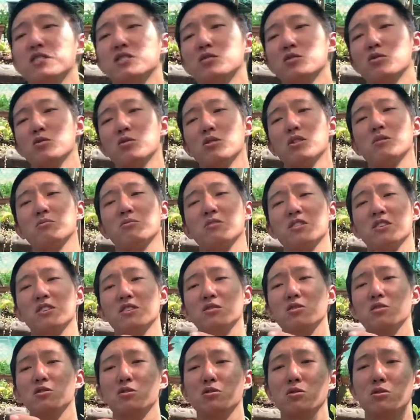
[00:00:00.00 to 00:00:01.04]
So what I'm going to
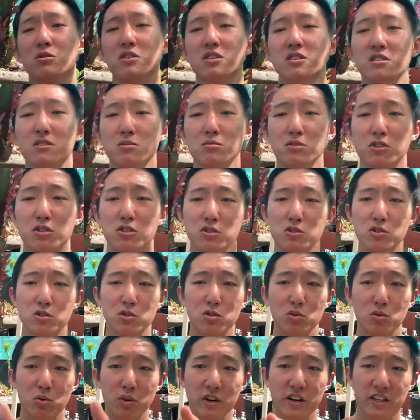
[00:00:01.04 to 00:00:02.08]
do is I'm going to show
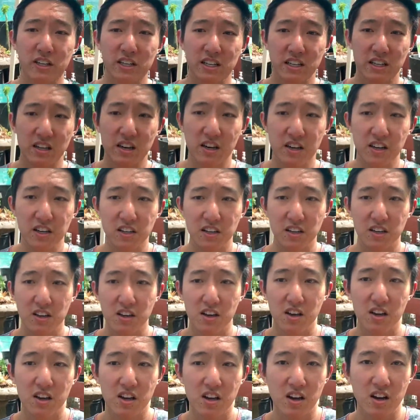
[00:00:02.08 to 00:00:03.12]
you where to cut.
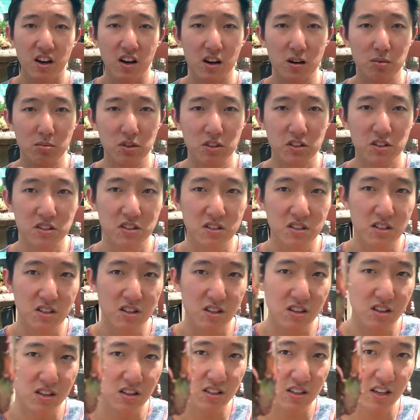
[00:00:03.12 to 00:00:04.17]
You can see
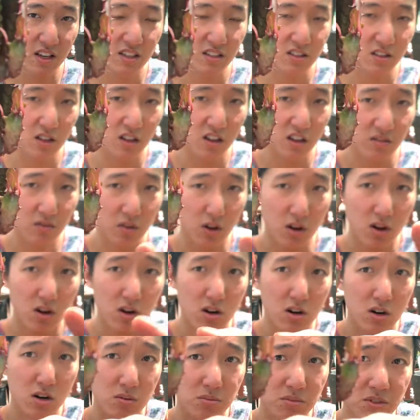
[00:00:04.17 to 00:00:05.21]
that this has a lot of
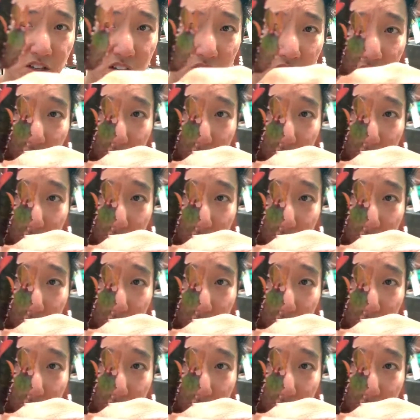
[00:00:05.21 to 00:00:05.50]
arms.